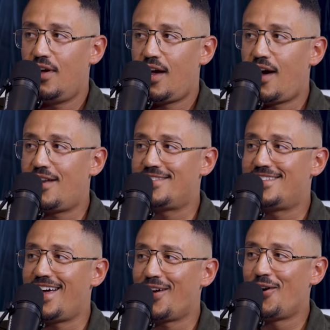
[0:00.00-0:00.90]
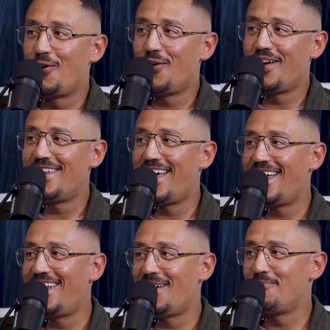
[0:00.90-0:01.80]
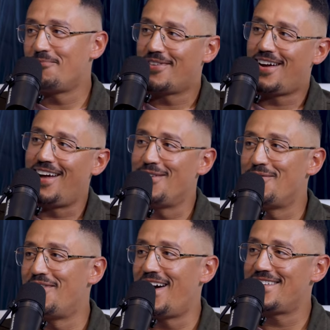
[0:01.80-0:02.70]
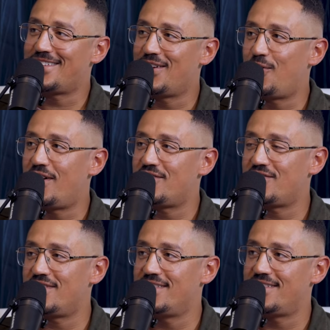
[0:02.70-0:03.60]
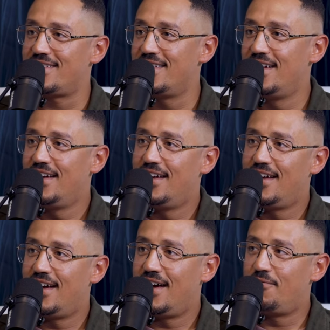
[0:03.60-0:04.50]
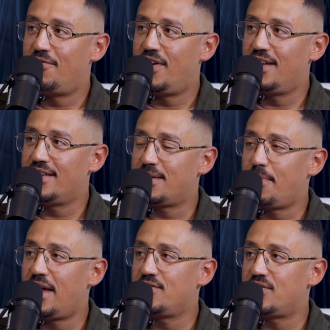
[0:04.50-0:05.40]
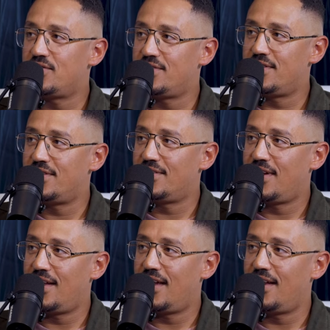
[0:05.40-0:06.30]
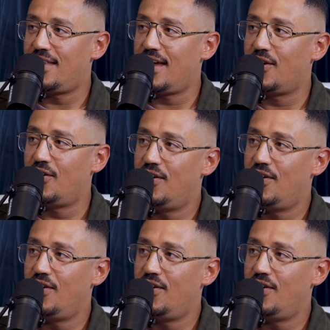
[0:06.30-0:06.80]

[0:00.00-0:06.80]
how does that go? Hey, Dad, I'm kind of asking questions and I'm finding some answers here. How did that go?